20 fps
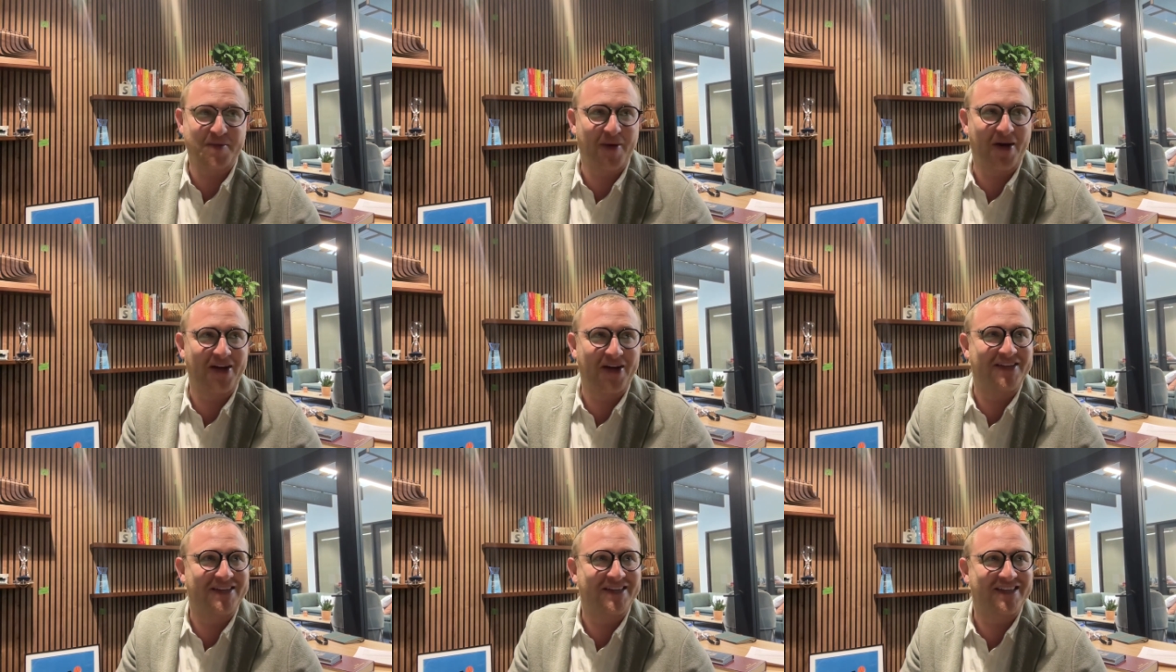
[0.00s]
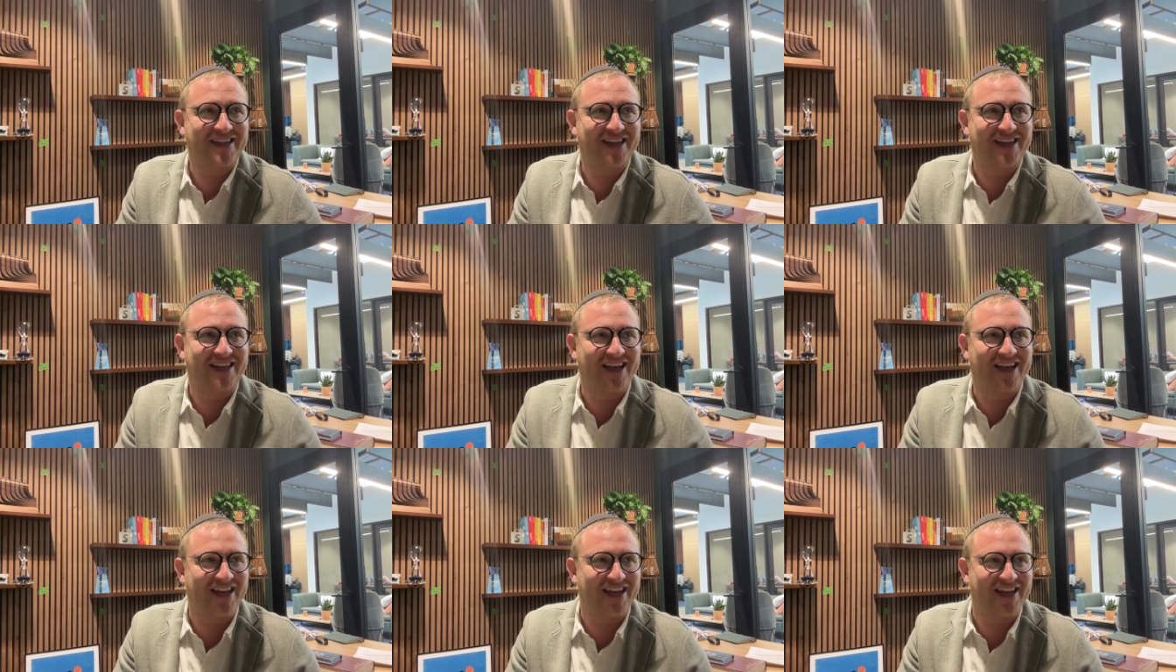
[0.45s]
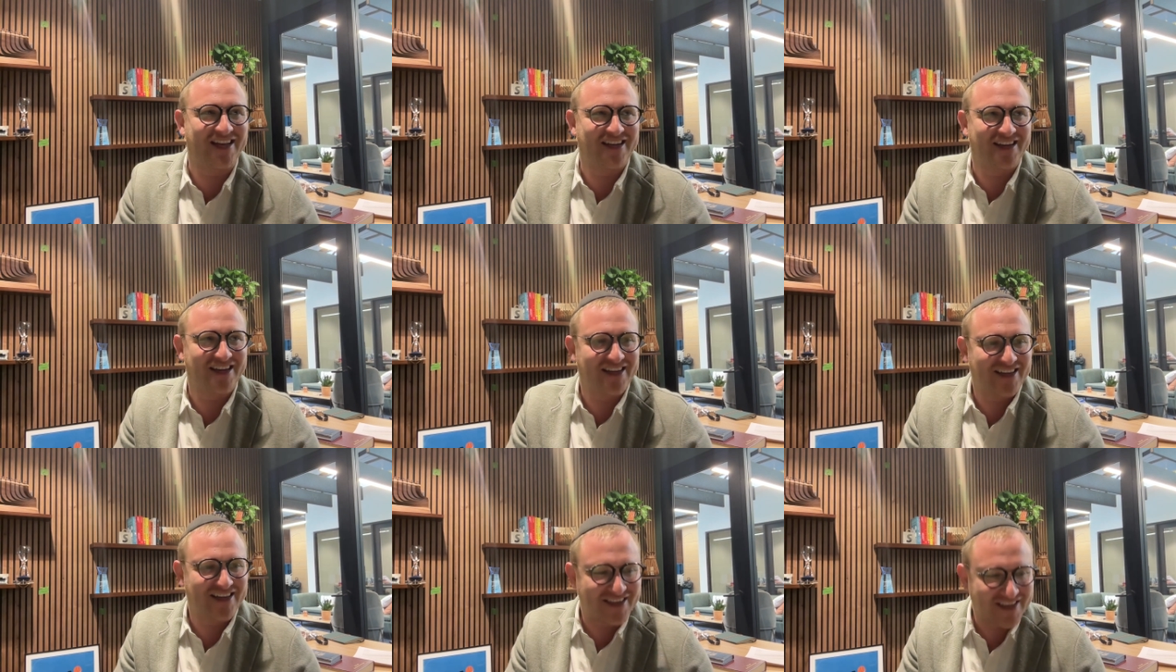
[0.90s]
response and, and
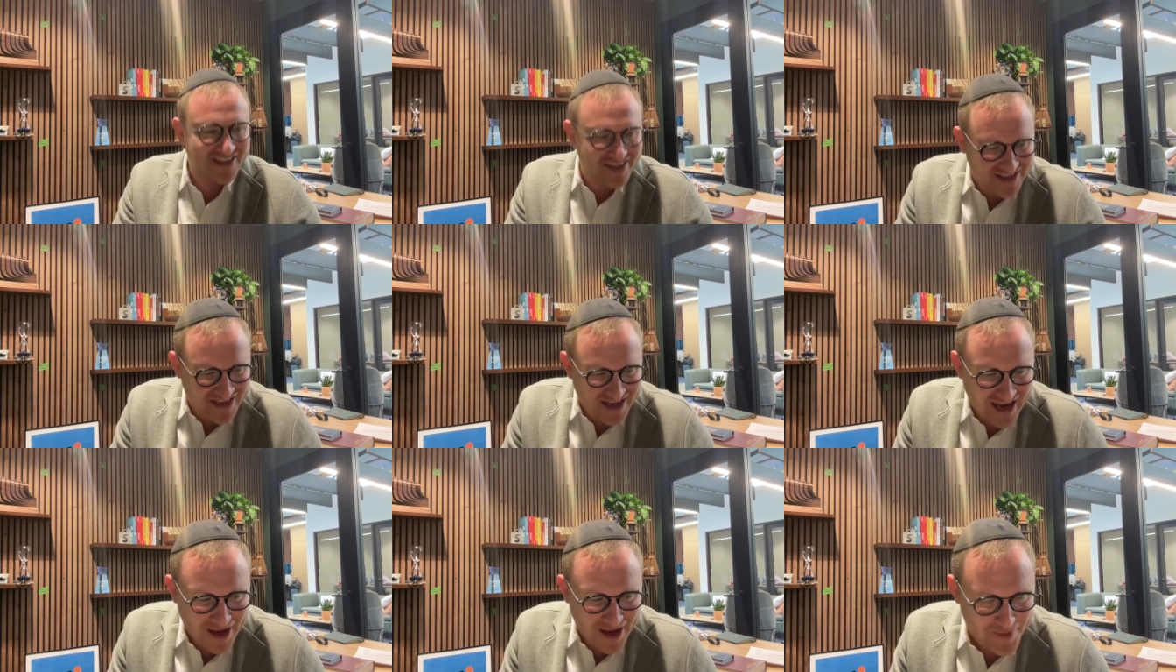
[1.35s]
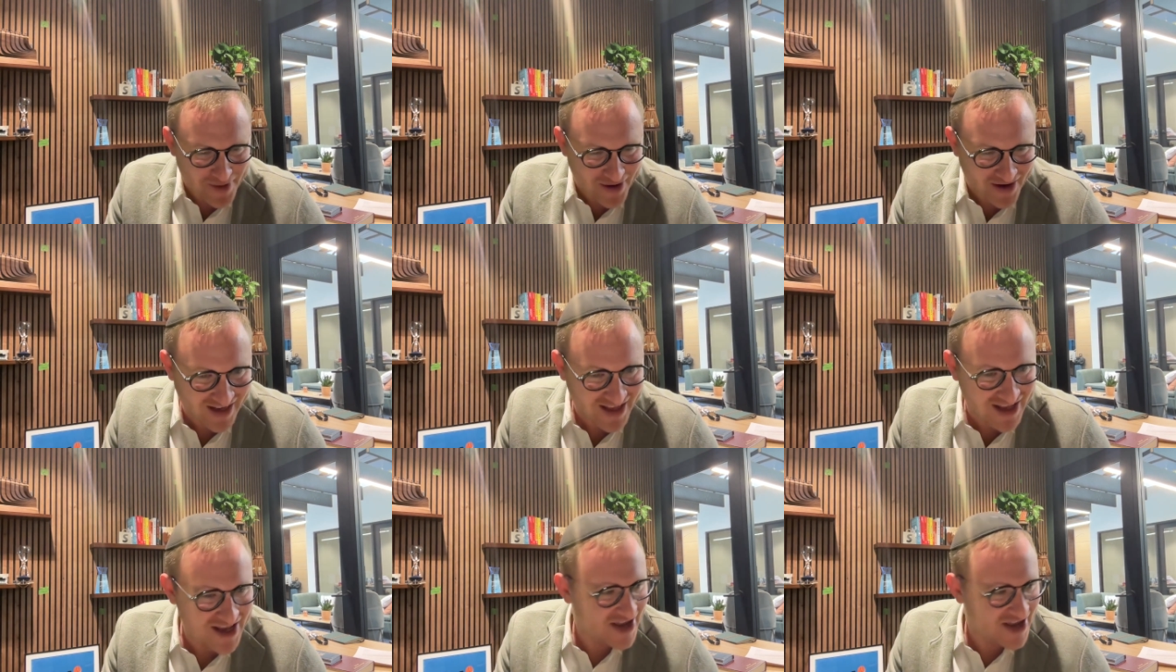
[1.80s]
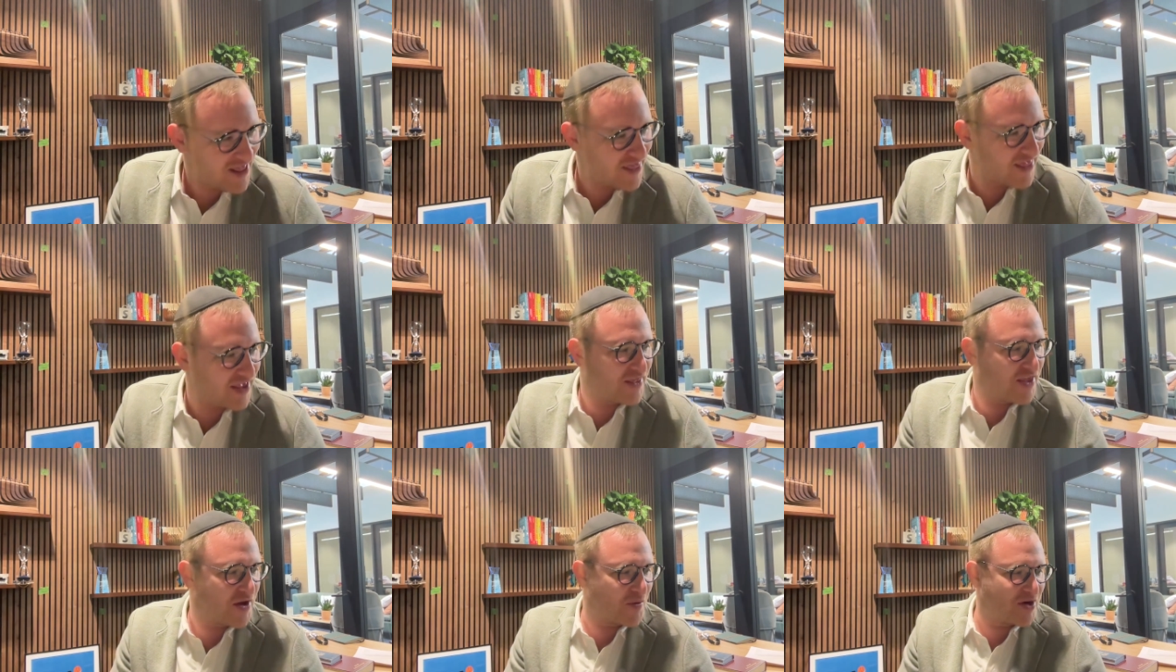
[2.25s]
just ad buying.
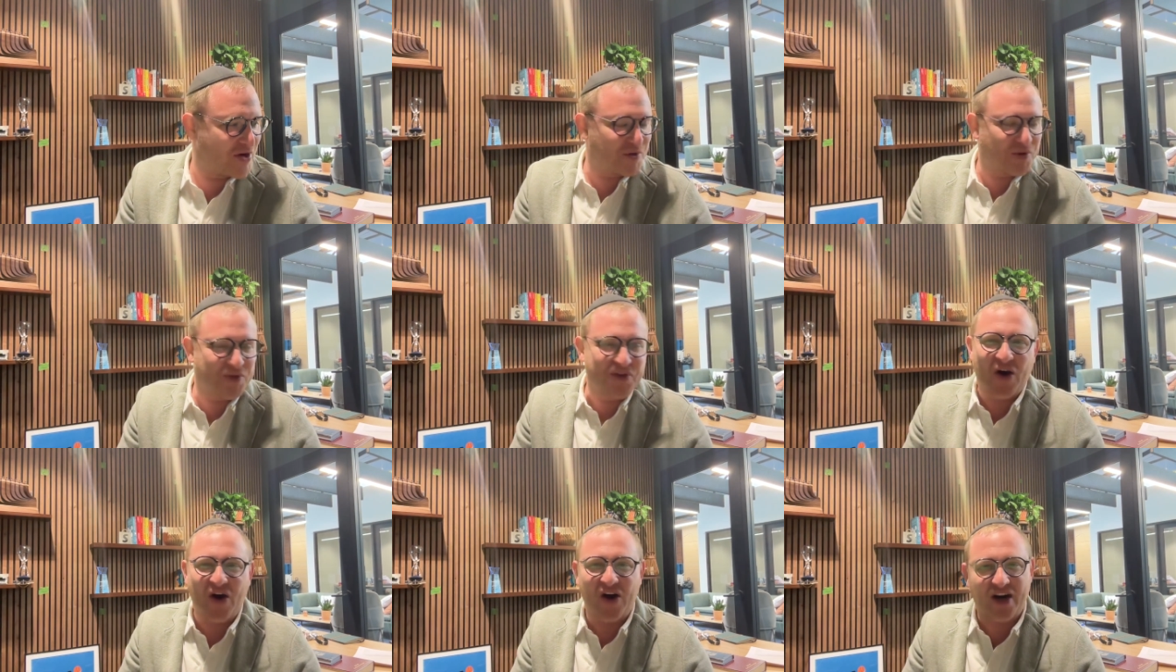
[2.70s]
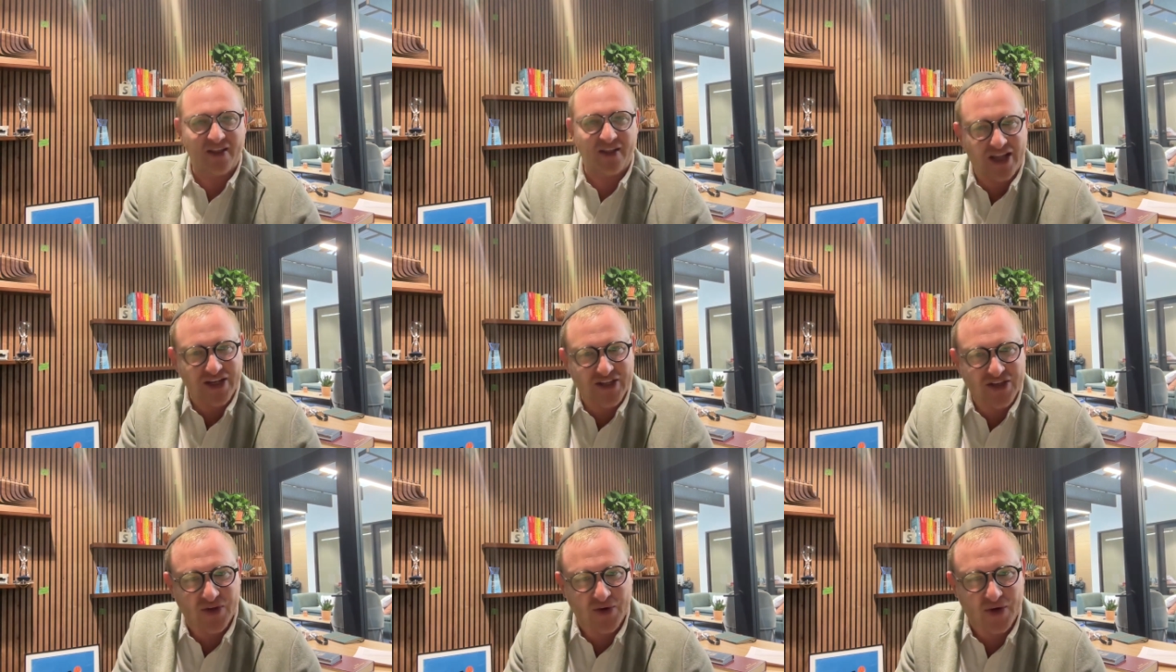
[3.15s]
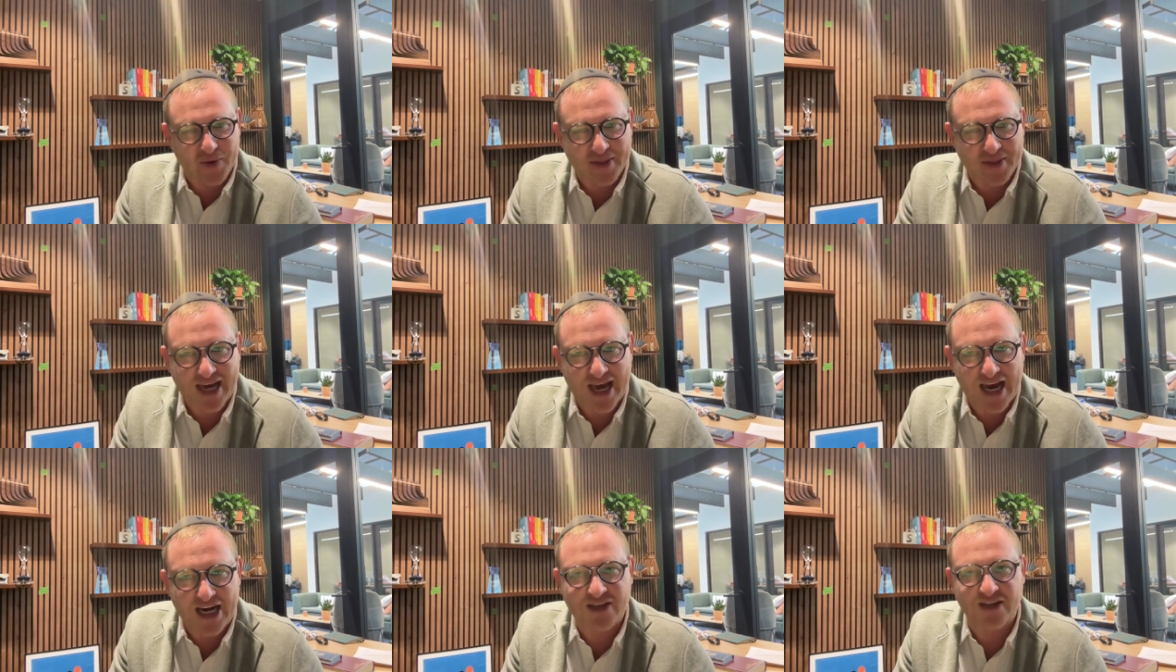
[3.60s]
The, the original target of that store
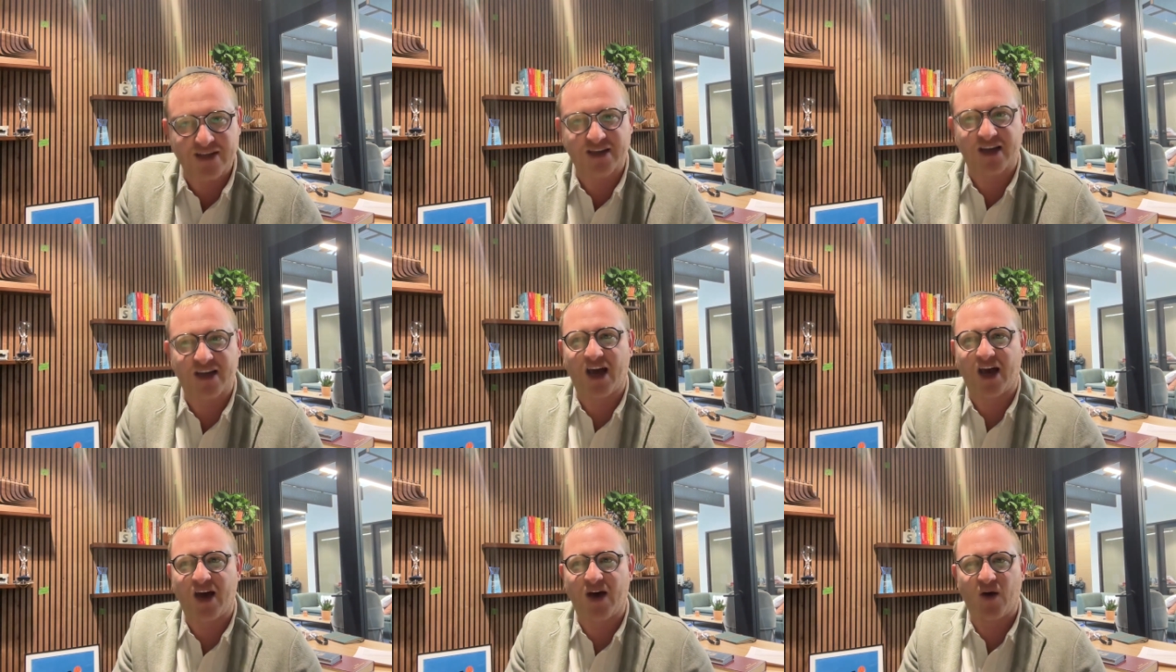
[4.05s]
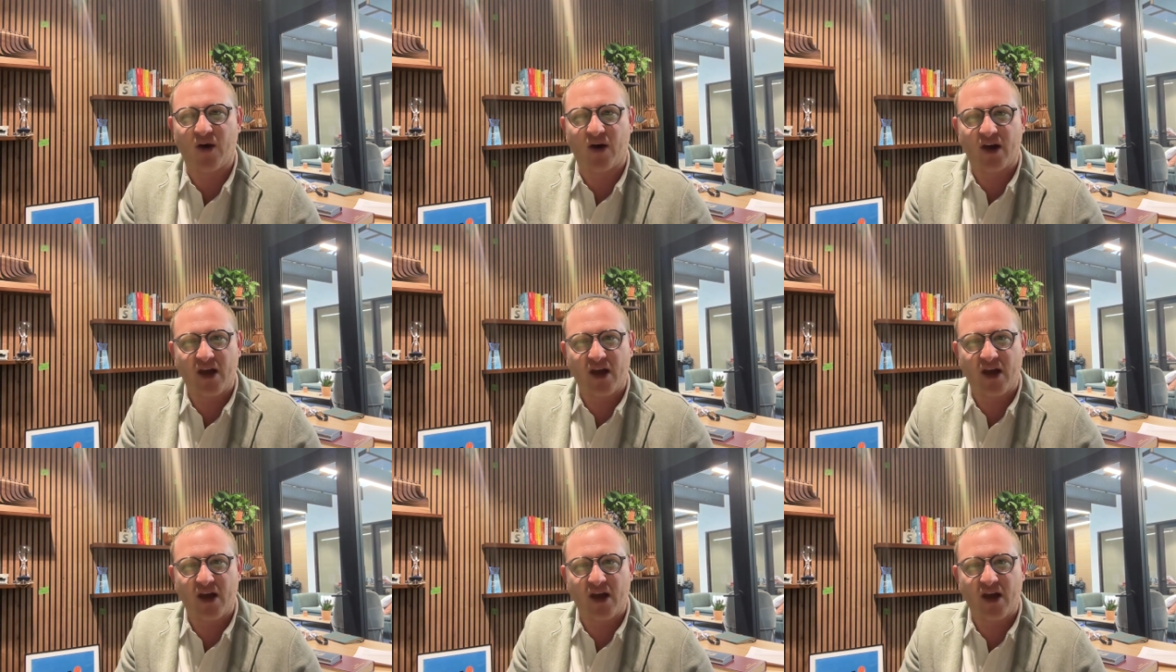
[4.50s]
was actually uh,